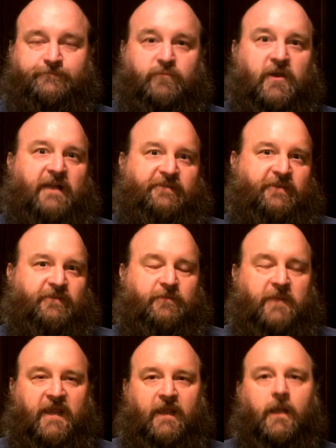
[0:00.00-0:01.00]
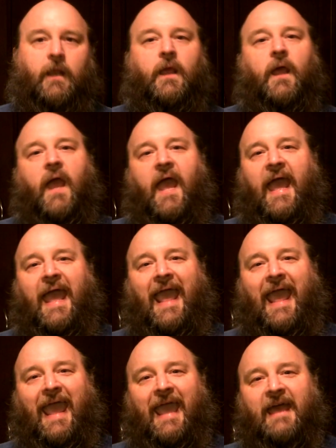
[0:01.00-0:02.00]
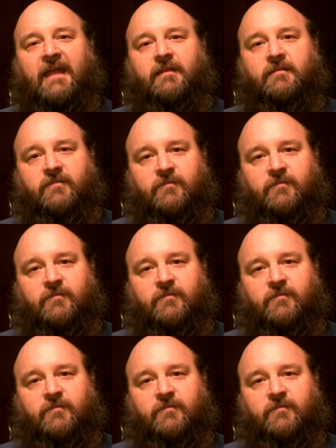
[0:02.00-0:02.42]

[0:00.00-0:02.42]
processed meat and